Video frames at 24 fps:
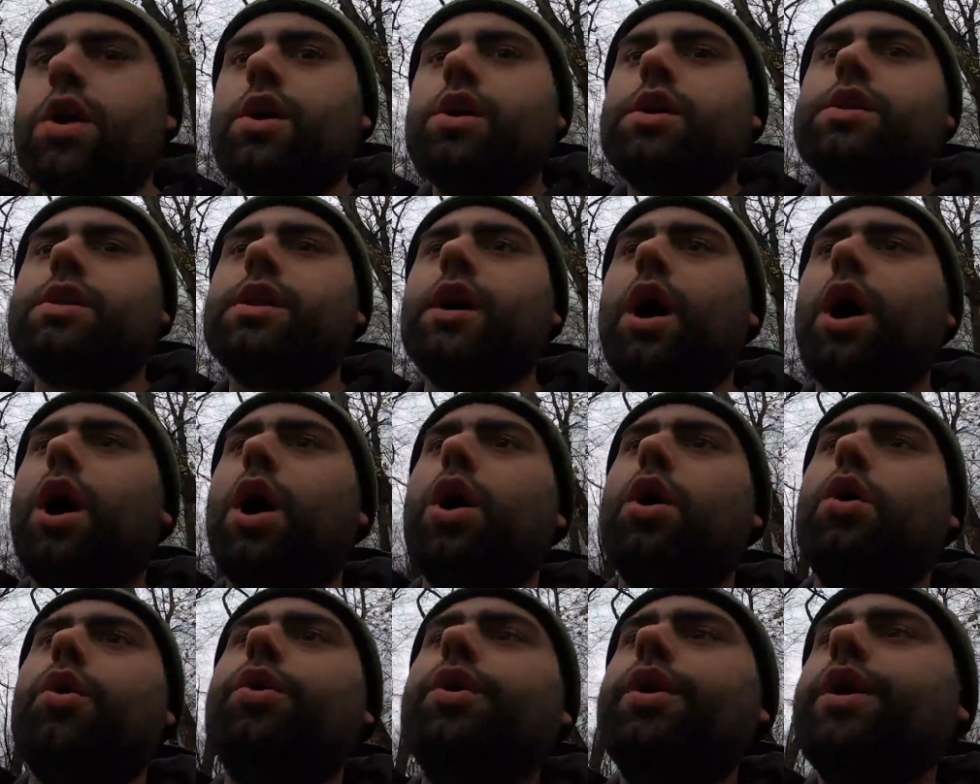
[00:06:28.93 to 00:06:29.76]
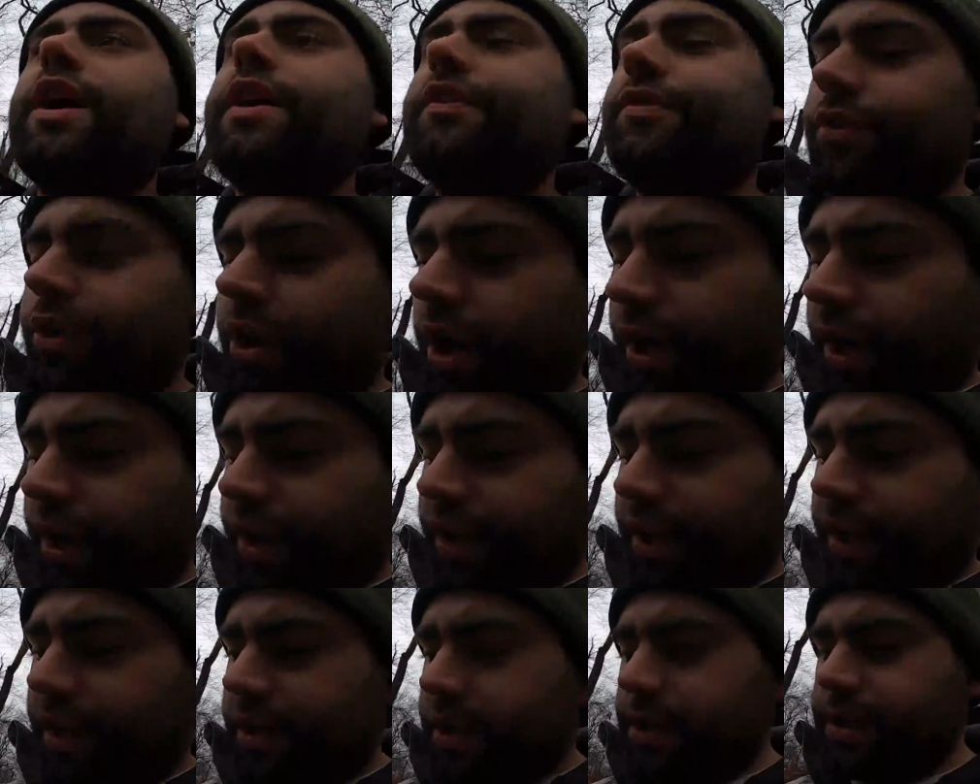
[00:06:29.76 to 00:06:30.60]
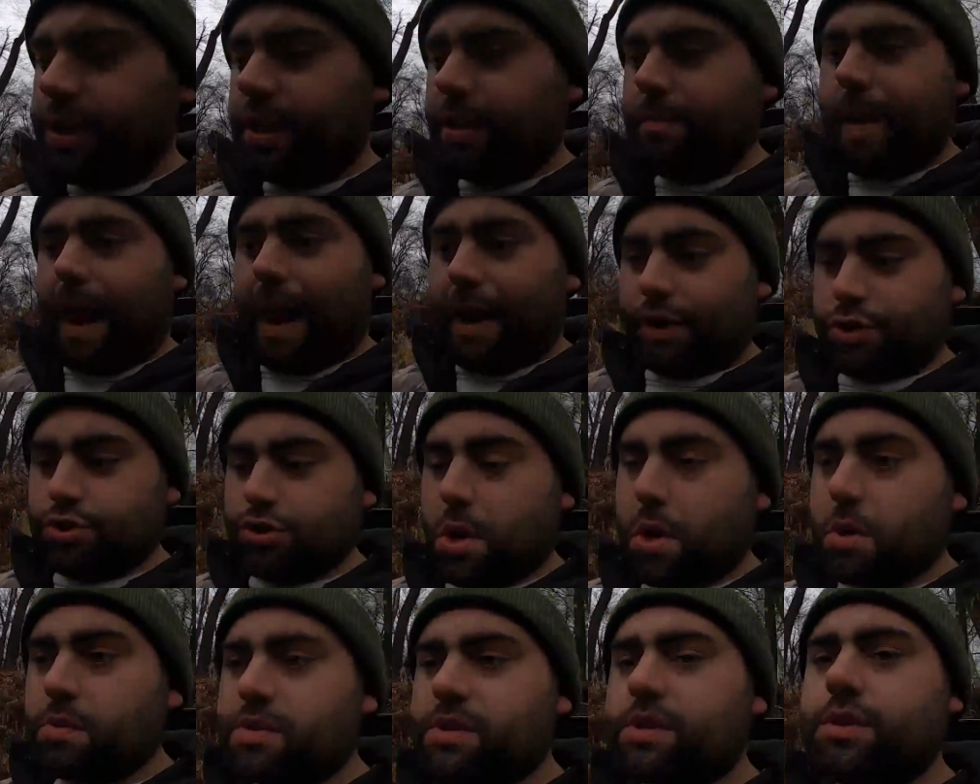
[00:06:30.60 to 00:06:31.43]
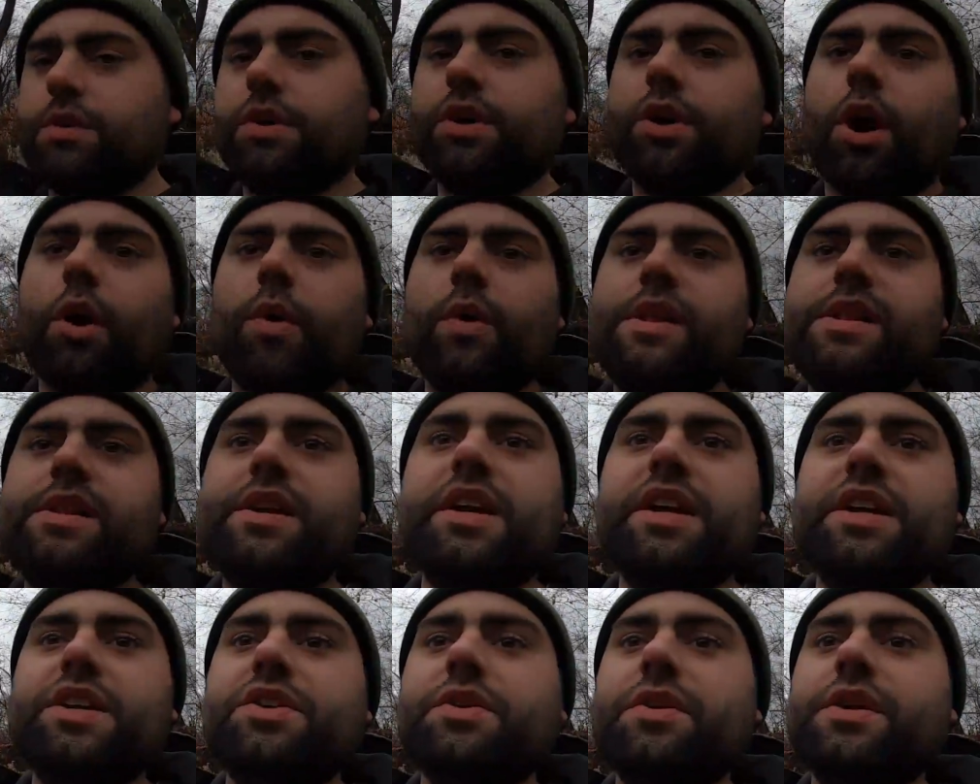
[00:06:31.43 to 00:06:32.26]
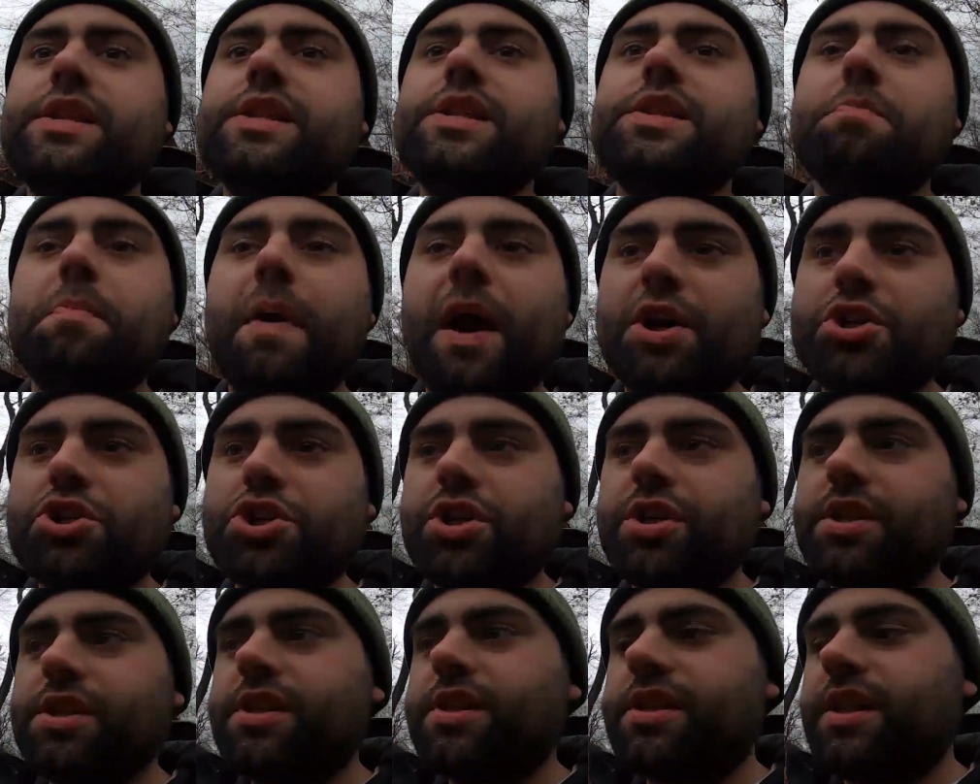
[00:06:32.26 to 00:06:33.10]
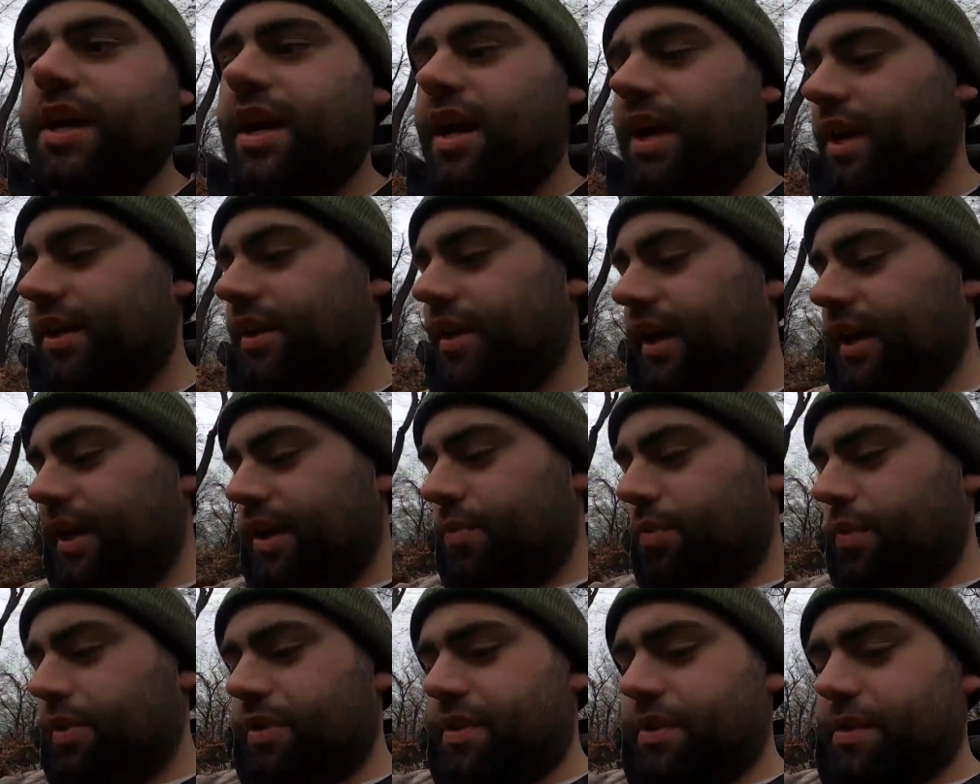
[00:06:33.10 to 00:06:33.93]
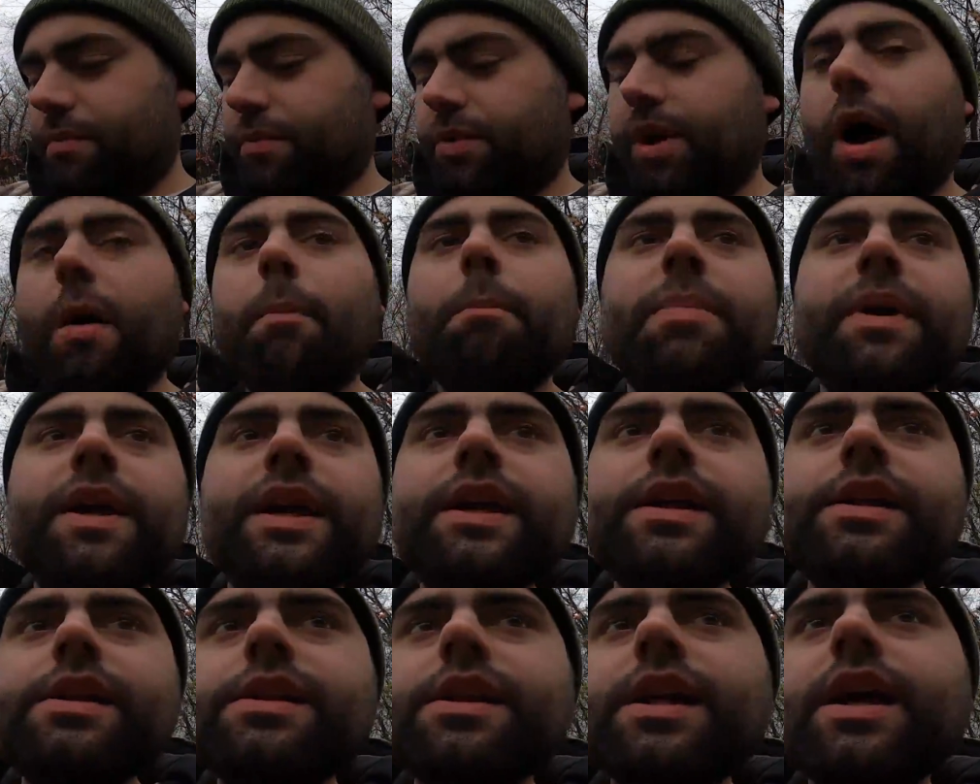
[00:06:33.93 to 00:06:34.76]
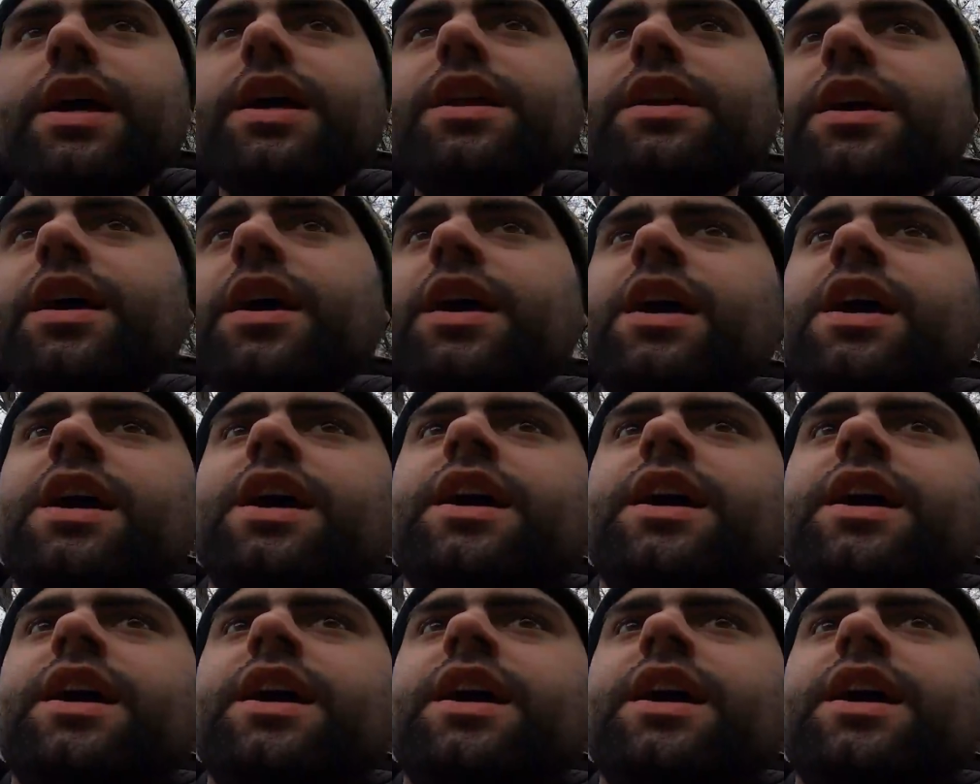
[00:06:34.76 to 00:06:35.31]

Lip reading: So if you're not going to get into cinematic drones, you can always get into inspections and get in with some companies and